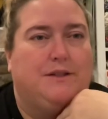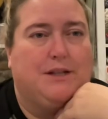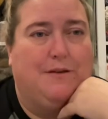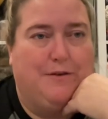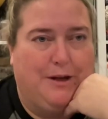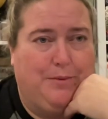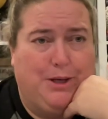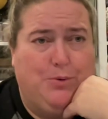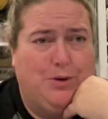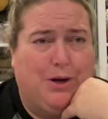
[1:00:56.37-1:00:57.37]
it's covered up. Like
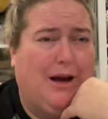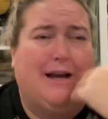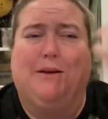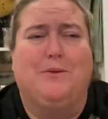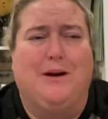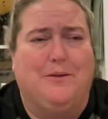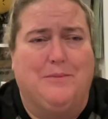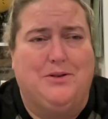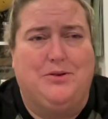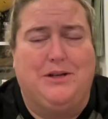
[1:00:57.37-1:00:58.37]
like I don't know how the
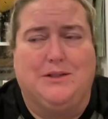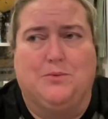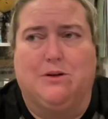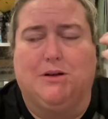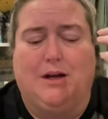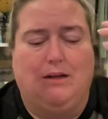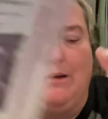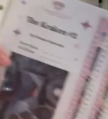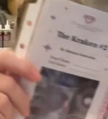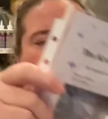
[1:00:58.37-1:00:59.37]
mystery kits work at
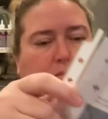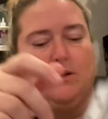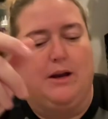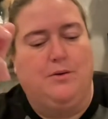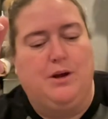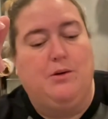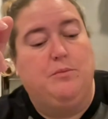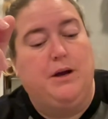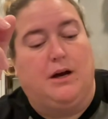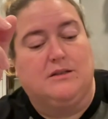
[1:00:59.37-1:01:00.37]
Diamond Art Club. So it would
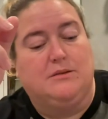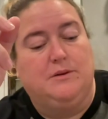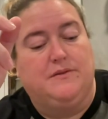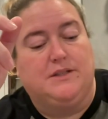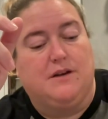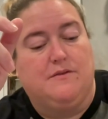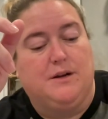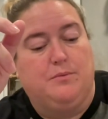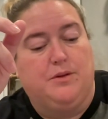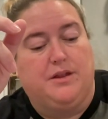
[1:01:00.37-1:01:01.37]
be awesome if it's covered
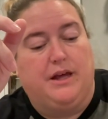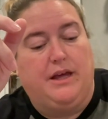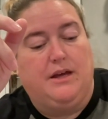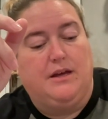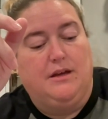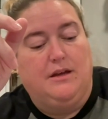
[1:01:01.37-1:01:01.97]
up with like,